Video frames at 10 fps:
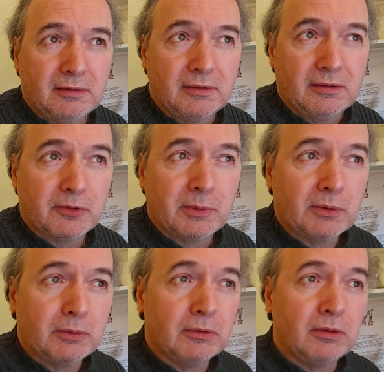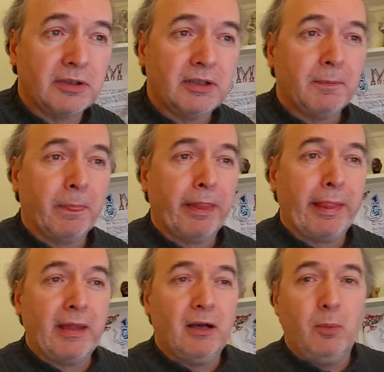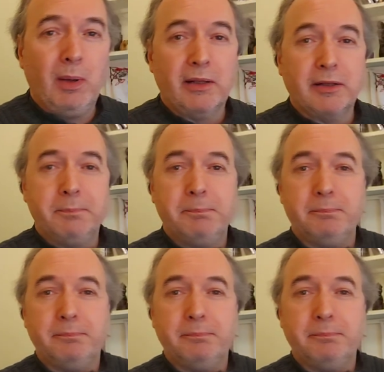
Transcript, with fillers: This one called A Welcome.